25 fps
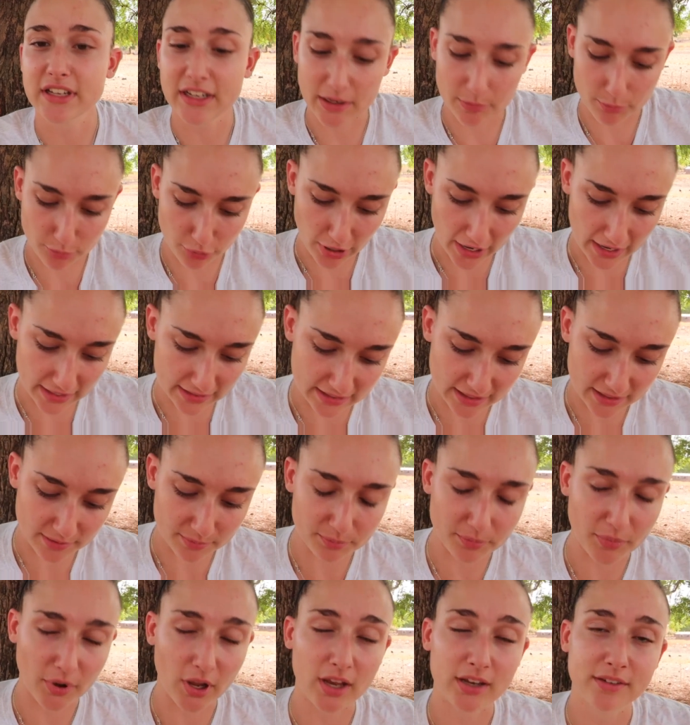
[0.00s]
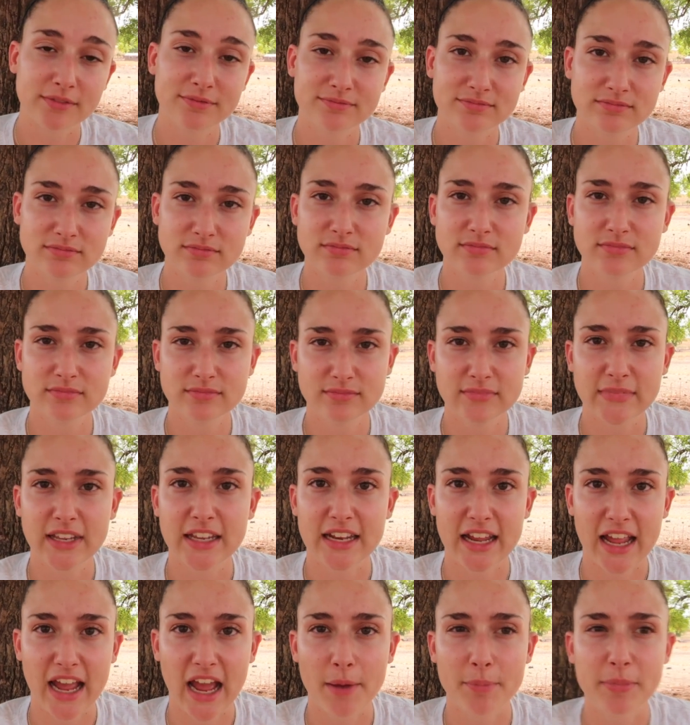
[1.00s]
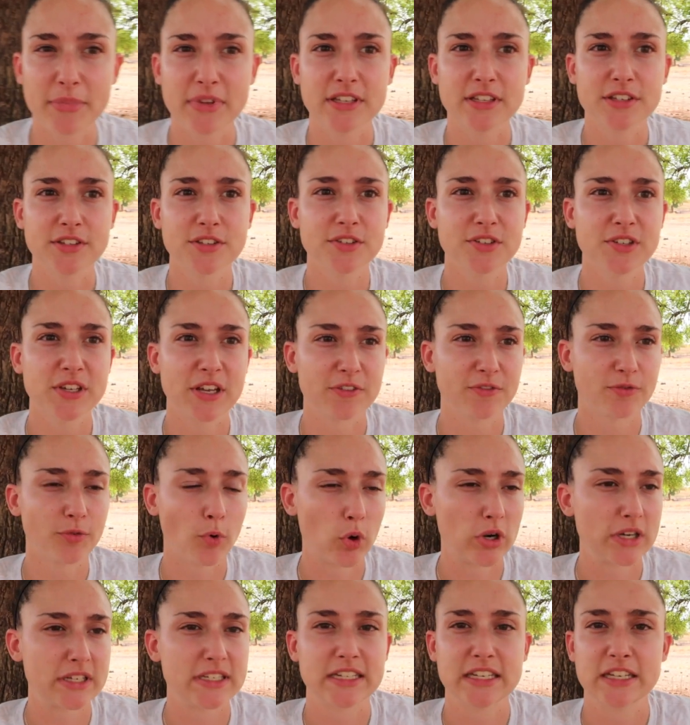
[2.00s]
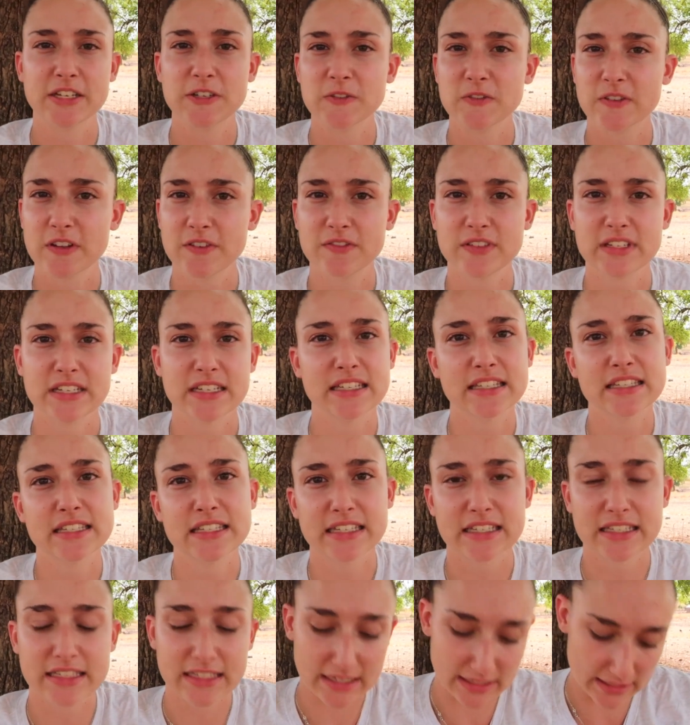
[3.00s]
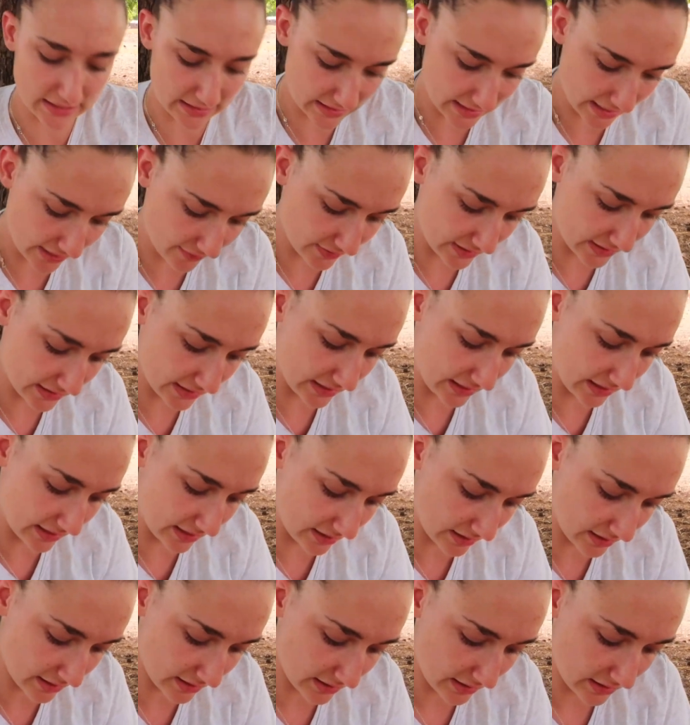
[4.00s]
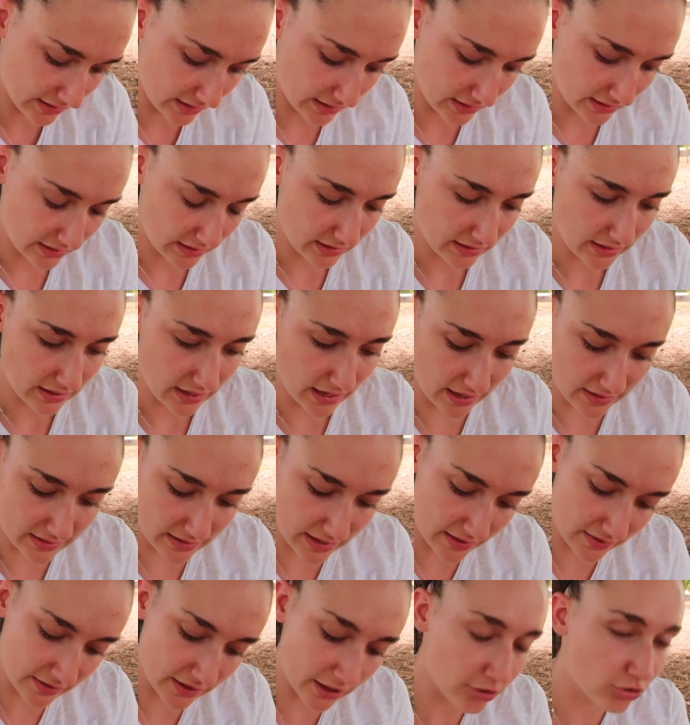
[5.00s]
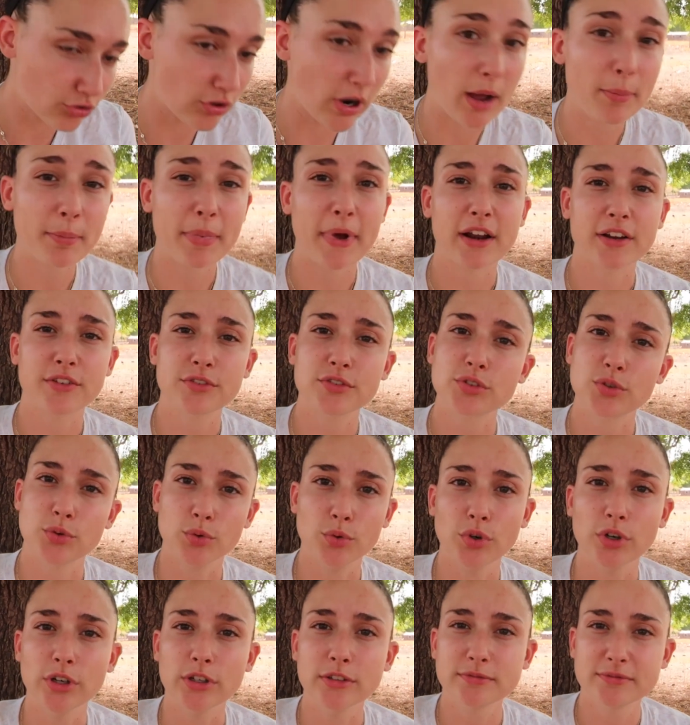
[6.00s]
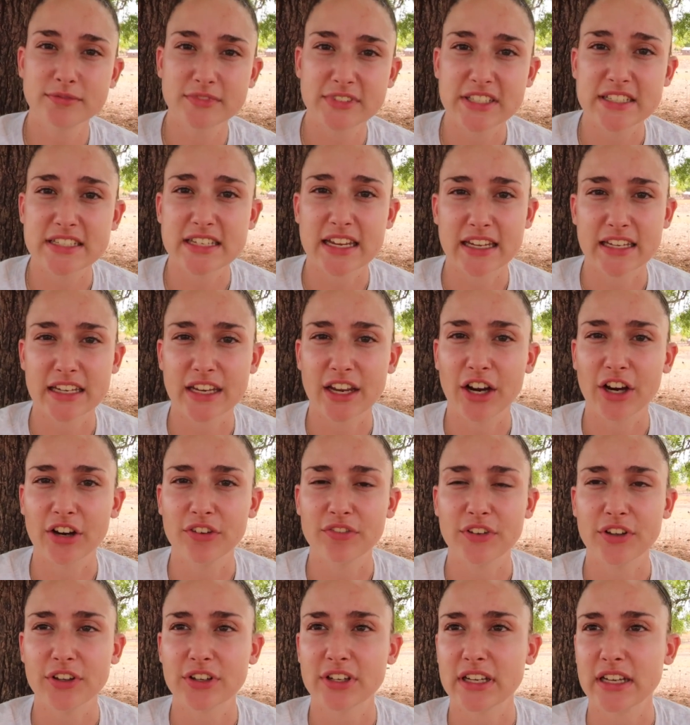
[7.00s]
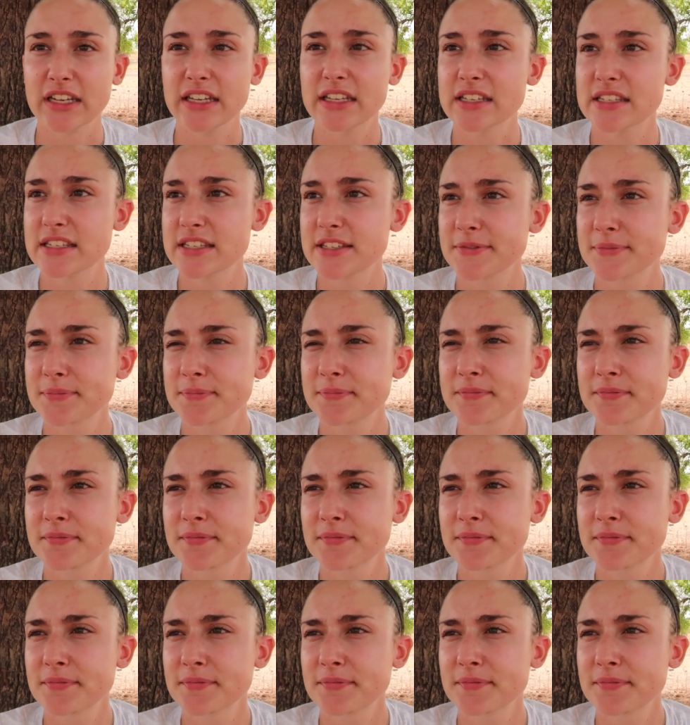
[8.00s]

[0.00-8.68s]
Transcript: getting pregnant, but it happens at 14, 15, 16, 17. And then they drop out of school to take care of their kids.